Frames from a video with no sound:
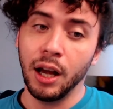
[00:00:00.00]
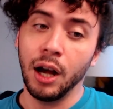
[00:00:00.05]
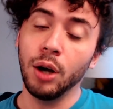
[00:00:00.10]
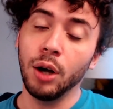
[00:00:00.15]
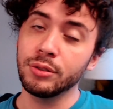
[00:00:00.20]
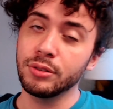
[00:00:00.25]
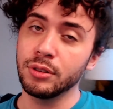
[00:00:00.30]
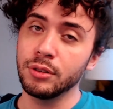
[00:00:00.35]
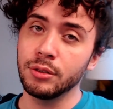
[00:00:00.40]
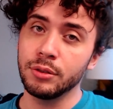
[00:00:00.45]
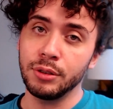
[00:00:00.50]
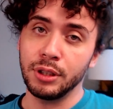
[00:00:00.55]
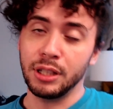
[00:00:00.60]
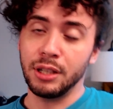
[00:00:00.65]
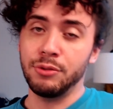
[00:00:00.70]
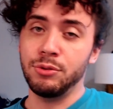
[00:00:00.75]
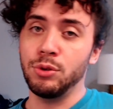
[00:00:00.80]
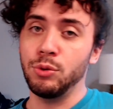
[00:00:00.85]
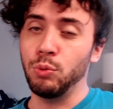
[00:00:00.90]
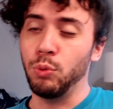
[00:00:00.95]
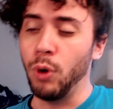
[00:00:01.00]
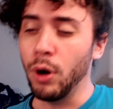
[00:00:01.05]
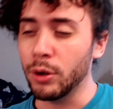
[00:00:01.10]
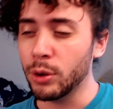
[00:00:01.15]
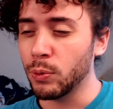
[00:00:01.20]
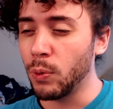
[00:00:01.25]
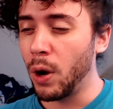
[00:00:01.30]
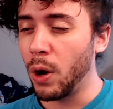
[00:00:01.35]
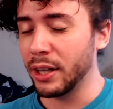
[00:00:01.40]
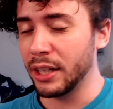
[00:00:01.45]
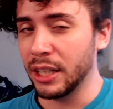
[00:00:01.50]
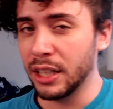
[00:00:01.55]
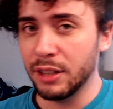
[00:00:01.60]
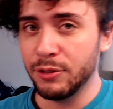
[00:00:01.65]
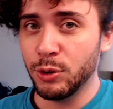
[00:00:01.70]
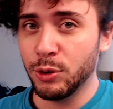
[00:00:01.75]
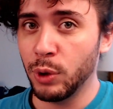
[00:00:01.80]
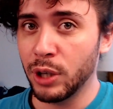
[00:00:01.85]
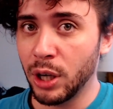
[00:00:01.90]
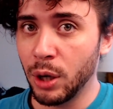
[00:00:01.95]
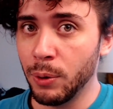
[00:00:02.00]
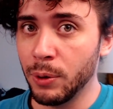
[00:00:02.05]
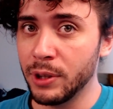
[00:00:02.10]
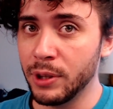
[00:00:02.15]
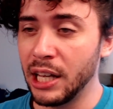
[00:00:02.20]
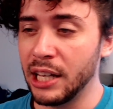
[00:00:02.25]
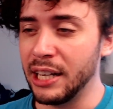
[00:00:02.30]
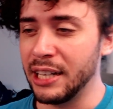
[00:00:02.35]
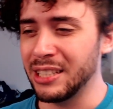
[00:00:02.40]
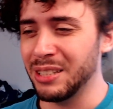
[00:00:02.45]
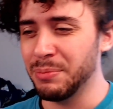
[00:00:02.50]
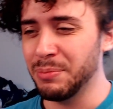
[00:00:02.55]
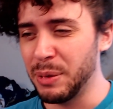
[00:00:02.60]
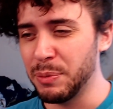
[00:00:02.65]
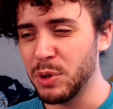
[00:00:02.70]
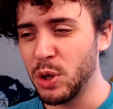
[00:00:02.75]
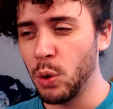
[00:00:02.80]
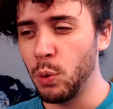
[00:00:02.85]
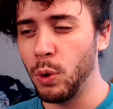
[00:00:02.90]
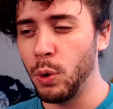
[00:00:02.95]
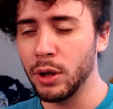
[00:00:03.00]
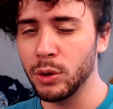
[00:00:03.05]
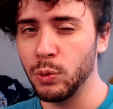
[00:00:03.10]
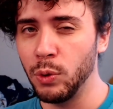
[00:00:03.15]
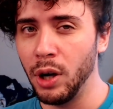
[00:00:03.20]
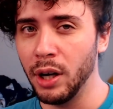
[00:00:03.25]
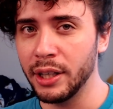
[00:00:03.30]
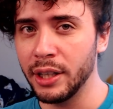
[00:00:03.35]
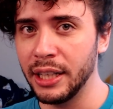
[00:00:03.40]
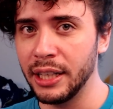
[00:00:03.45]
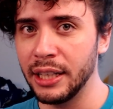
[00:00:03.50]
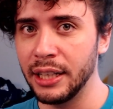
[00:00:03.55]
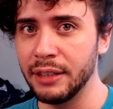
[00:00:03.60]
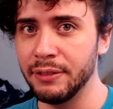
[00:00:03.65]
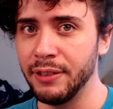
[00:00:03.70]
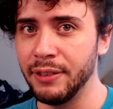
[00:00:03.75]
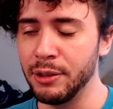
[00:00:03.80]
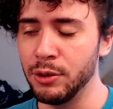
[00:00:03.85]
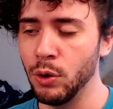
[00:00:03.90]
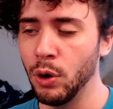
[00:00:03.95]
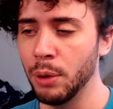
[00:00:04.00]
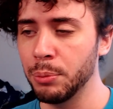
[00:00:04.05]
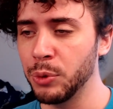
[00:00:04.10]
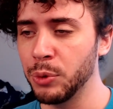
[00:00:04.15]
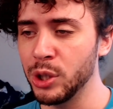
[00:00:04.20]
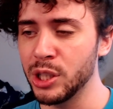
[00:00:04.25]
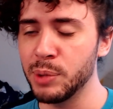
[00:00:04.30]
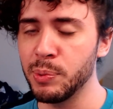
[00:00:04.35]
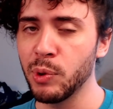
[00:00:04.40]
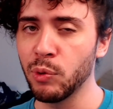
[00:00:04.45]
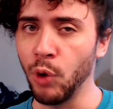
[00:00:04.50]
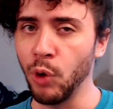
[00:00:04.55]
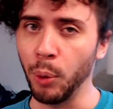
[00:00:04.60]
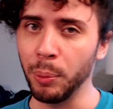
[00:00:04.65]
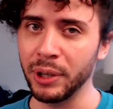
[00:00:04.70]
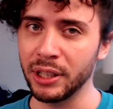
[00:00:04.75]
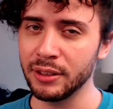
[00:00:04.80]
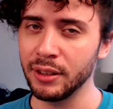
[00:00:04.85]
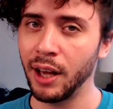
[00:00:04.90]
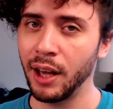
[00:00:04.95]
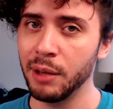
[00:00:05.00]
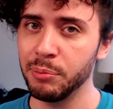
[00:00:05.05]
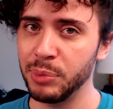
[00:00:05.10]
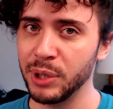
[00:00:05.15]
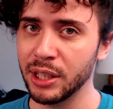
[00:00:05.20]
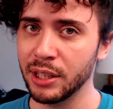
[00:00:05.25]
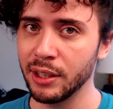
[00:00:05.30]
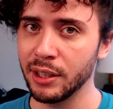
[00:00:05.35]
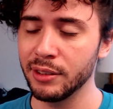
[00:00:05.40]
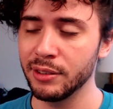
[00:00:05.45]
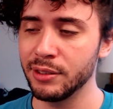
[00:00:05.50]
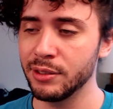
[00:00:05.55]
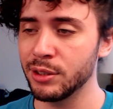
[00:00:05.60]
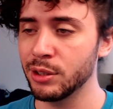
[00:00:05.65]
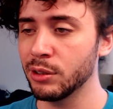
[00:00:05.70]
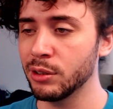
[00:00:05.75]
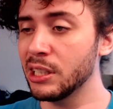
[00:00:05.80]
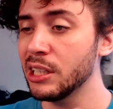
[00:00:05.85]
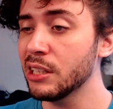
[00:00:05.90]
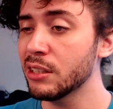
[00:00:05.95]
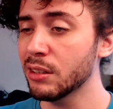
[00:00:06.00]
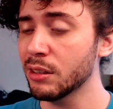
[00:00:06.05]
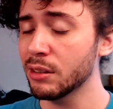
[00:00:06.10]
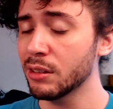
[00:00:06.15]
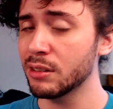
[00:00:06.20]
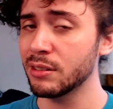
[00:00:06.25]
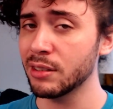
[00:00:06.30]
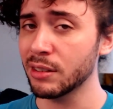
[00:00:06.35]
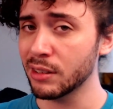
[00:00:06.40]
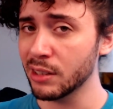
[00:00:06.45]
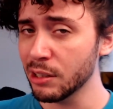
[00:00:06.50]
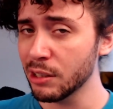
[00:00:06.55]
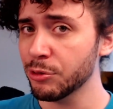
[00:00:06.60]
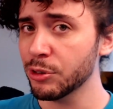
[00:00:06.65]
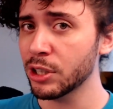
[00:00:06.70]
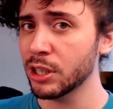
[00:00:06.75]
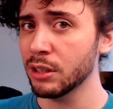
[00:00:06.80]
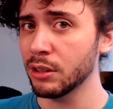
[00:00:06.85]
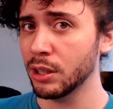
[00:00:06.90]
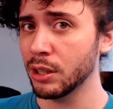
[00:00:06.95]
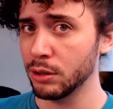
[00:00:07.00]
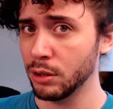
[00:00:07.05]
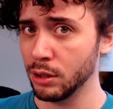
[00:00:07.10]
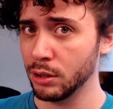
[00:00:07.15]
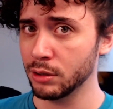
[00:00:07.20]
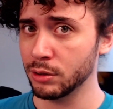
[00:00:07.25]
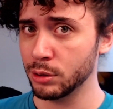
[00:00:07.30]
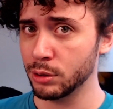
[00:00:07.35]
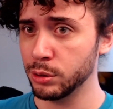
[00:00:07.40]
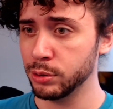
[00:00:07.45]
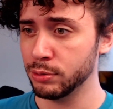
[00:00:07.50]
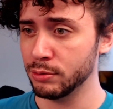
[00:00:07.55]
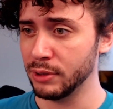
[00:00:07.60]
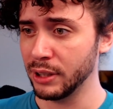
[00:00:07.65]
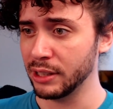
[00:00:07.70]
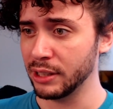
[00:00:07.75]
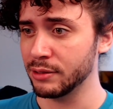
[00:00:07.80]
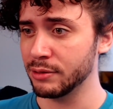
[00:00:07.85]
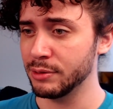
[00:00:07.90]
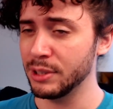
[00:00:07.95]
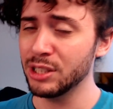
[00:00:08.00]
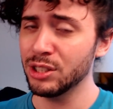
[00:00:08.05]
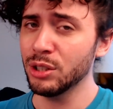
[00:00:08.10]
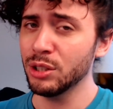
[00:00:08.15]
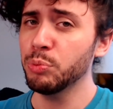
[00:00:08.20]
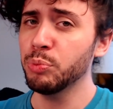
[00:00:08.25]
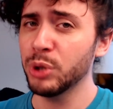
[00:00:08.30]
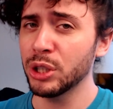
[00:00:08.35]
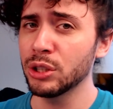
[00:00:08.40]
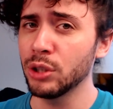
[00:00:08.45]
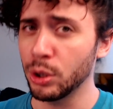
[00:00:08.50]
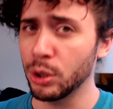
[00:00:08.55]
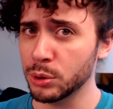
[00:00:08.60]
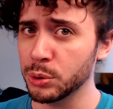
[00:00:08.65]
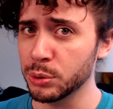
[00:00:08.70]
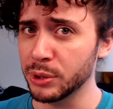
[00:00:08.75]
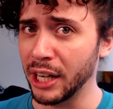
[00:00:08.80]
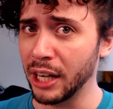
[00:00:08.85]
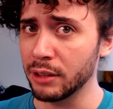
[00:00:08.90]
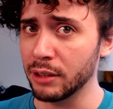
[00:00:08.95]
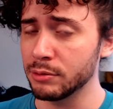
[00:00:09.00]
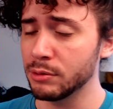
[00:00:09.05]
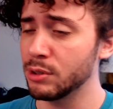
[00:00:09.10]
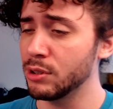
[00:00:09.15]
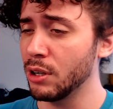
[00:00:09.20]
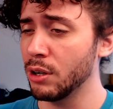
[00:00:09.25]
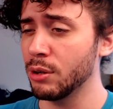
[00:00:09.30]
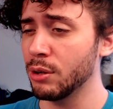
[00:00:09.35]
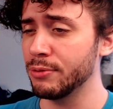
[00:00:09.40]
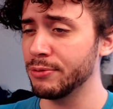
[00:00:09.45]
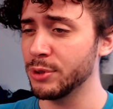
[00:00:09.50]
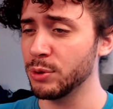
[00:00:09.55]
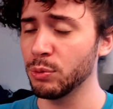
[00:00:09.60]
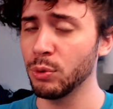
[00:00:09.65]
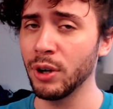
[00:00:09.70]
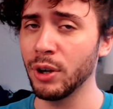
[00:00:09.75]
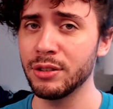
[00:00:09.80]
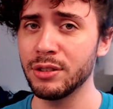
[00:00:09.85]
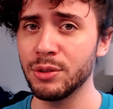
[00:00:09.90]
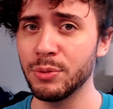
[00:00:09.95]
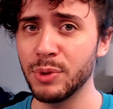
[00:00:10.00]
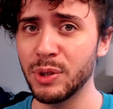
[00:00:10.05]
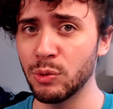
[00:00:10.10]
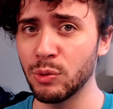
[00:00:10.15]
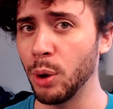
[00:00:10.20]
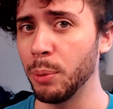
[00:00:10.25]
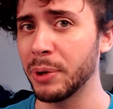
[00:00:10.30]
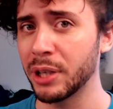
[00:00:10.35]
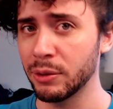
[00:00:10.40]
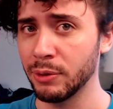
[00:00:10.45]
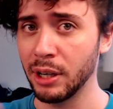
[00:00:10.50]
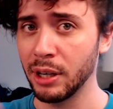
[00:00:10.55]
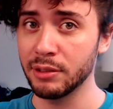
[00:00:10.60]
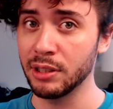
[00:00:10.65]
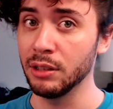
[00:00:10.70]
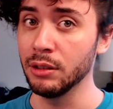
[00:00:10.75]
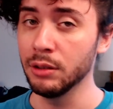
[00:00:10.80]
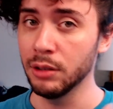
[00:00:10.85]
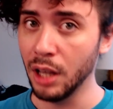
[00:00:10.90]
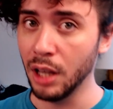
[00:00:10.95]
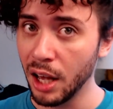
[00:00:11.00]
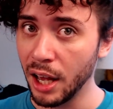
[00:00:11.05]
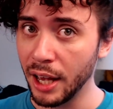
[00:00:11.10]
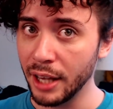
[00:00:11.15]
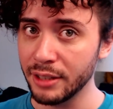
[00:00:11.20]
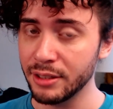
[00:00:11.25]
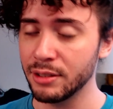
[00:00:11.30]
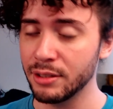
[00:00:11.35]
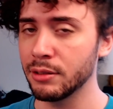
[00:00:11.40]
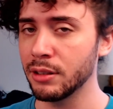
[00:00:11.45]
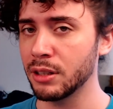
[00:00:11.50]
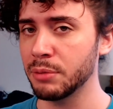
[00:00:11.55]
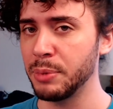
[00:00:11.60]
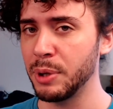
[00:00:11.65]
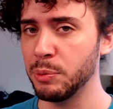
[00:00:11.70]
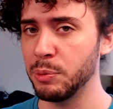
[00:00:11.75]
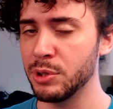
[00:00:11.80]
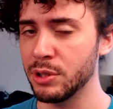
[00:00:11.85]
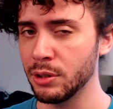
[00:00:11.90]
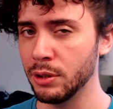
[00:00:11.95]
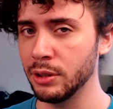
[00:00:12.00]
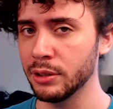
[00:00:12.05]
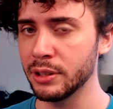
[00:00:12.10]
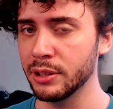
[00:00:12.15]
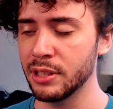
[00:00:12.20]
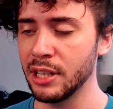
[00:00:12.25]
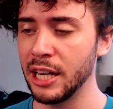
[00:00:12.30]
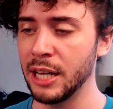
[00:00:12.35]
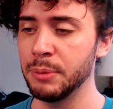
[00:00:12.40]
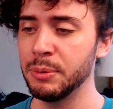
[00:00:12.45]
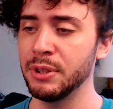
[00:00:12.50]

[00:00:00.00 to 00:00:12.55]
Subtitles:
Also, it gives you water walking if you want to go with that. I sometimes go water walking if I know I'm going to be roaming a lot because your E is on a significantly long, it's on a pretty long cooldown. So if you want to be roaming around a lot, you're not going to be able to use it all the time.